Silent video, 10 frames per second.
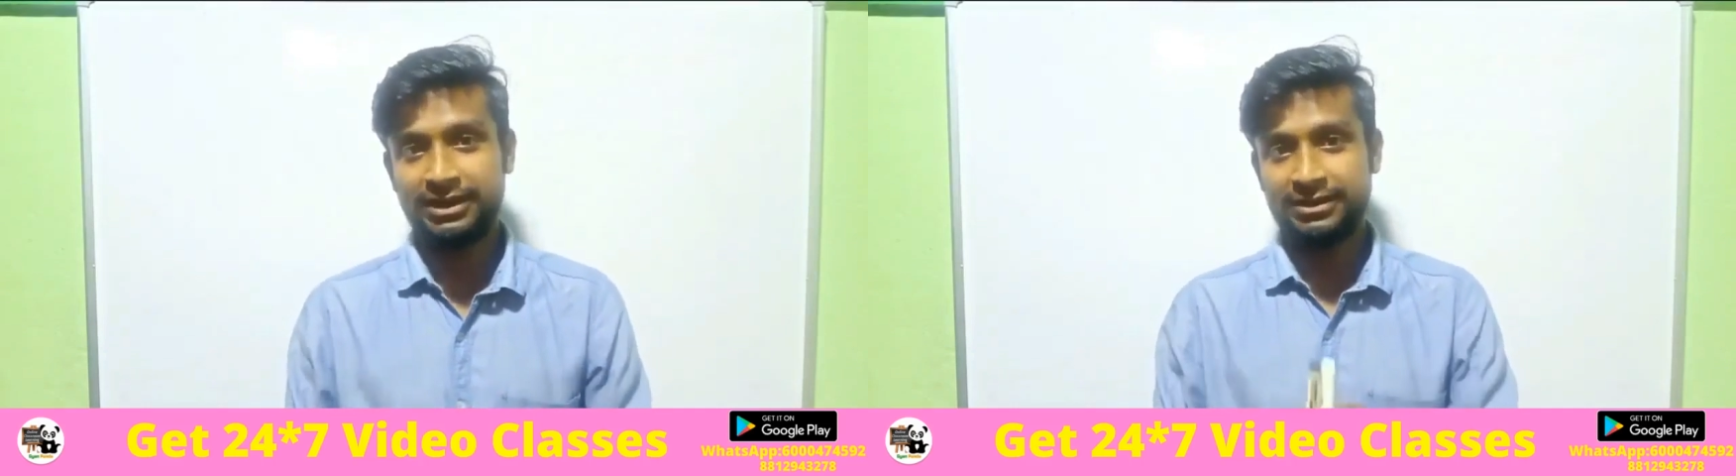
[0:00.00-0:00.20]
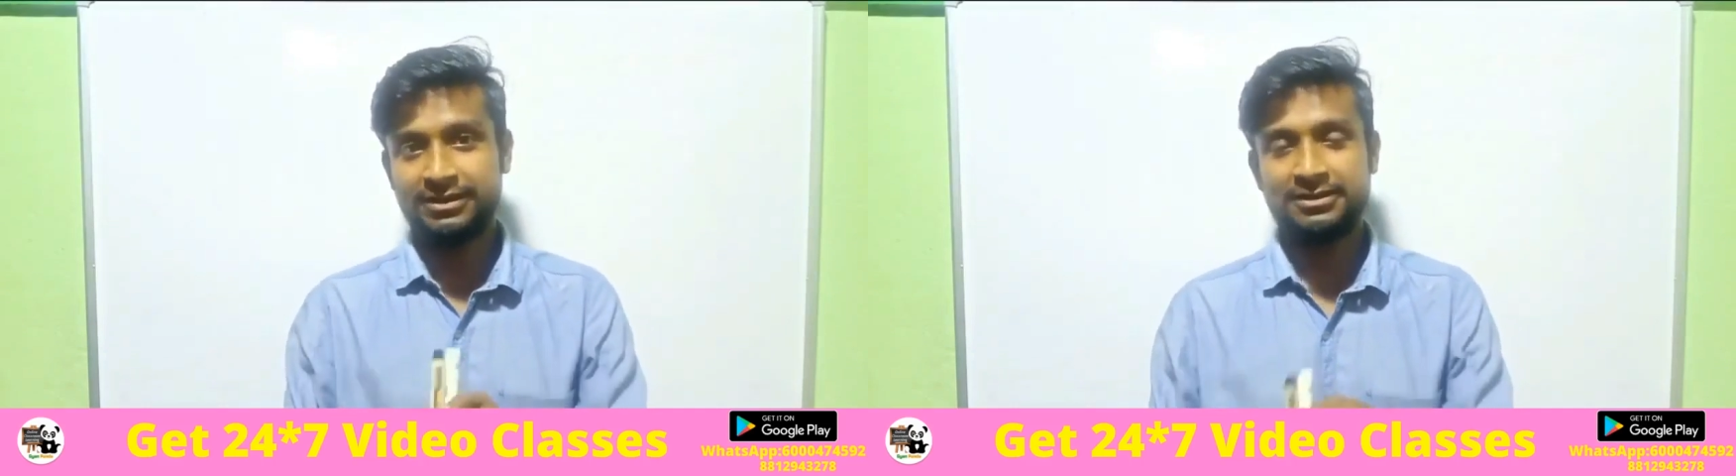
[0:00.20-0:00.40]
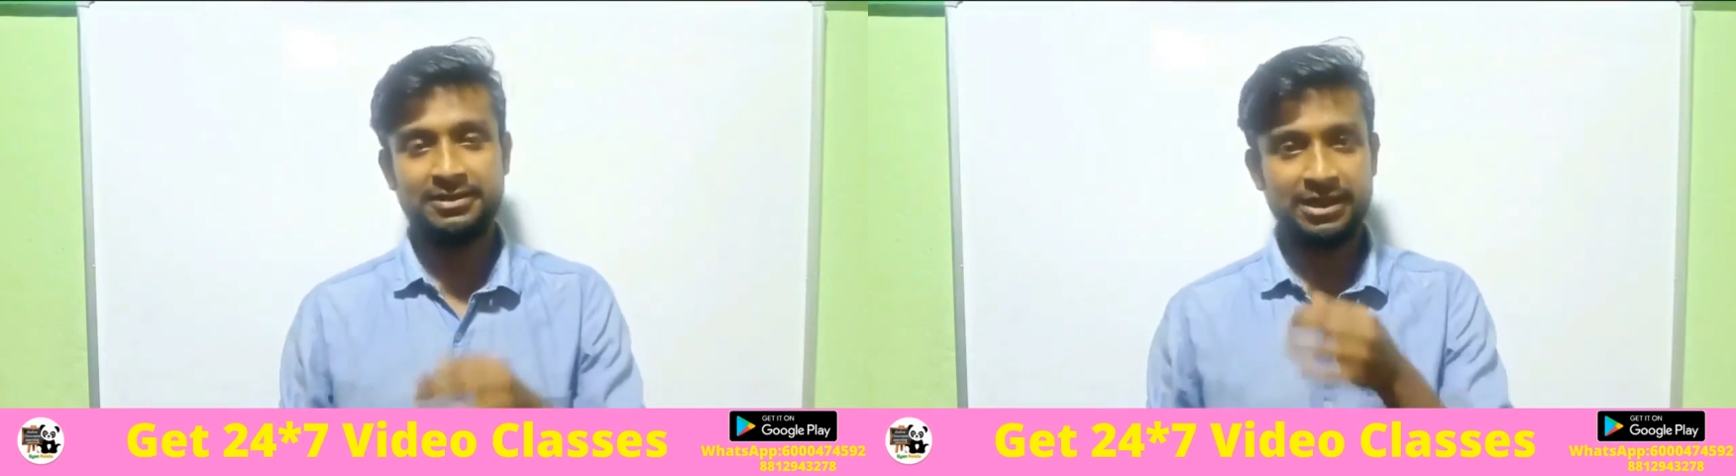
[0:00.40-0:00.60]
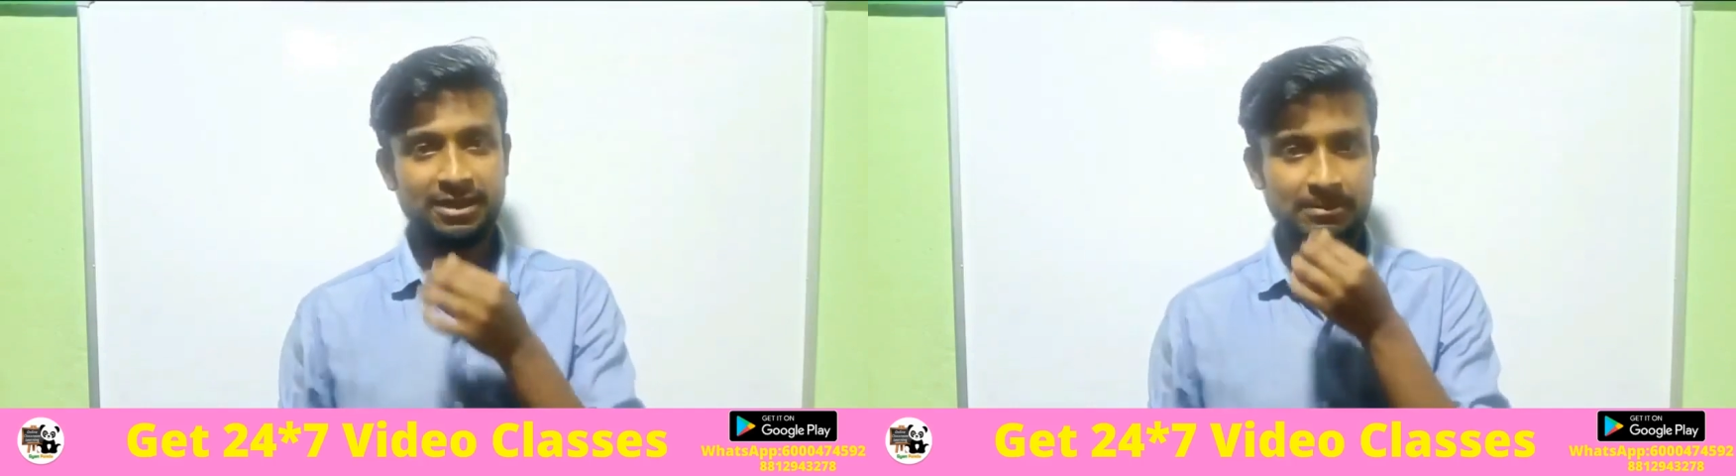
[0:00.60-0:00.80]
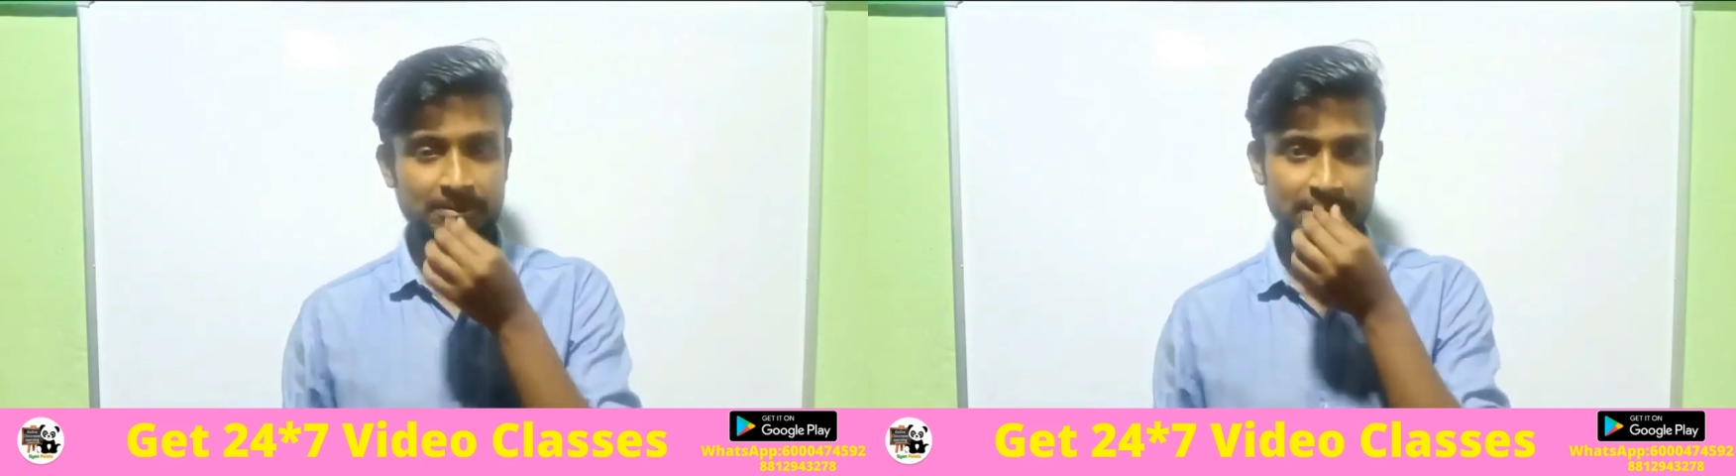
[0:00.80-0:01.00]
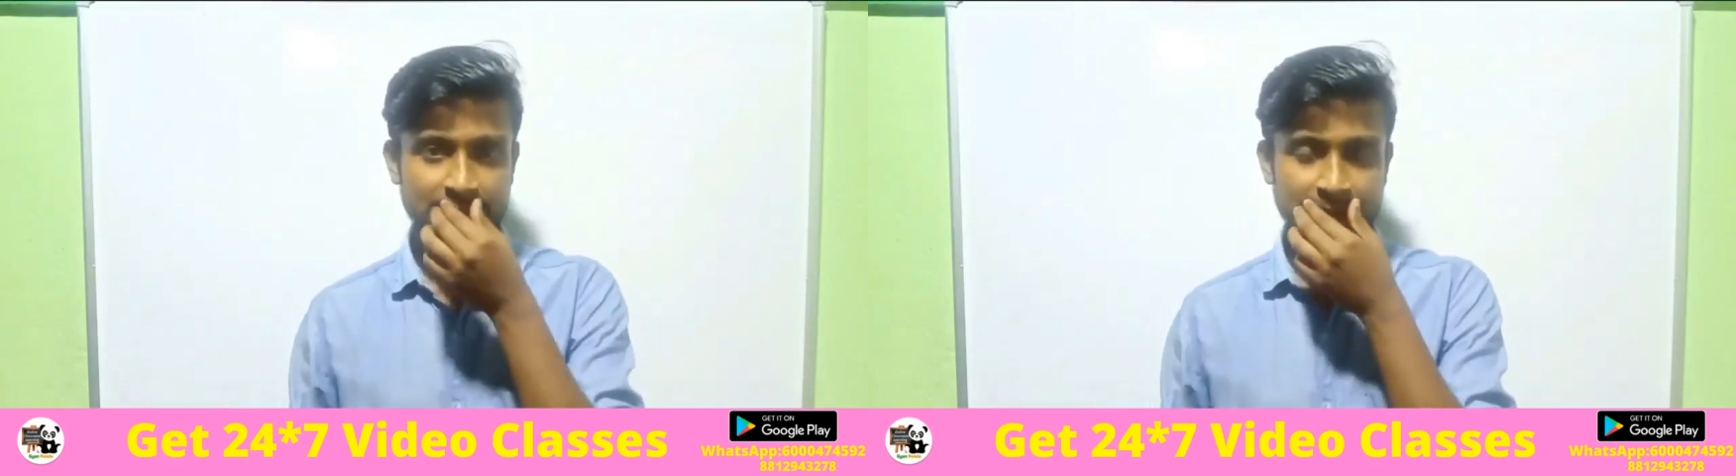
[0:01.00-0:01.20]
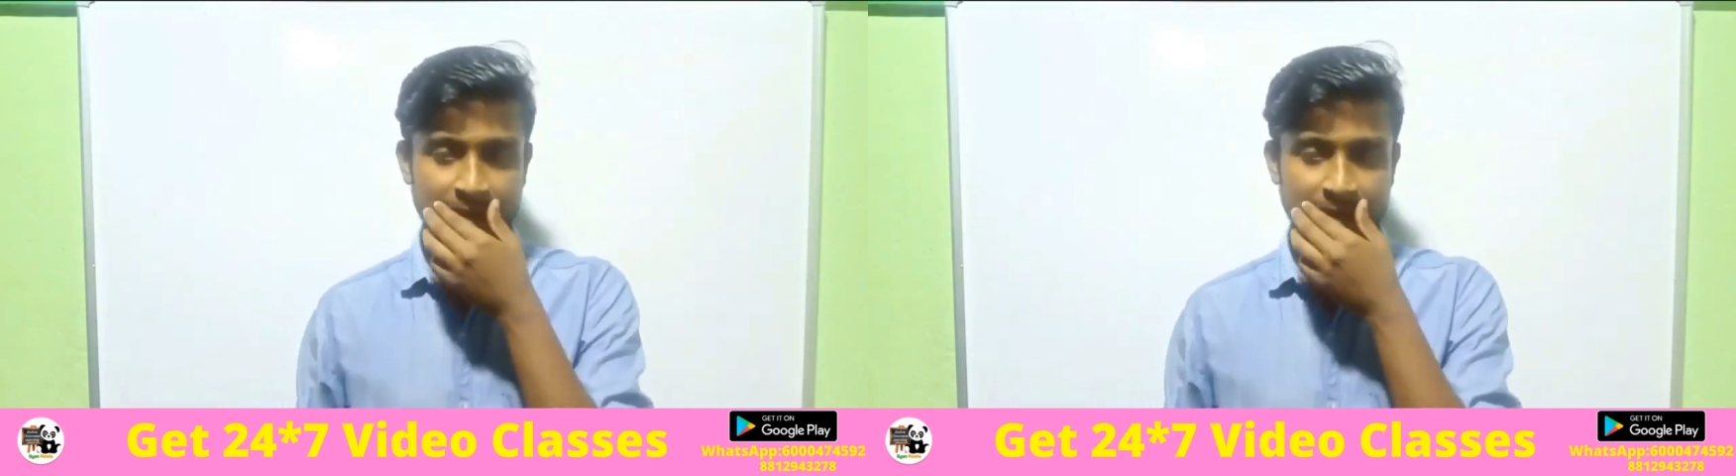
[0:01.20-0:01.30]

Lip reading: right? That is real number.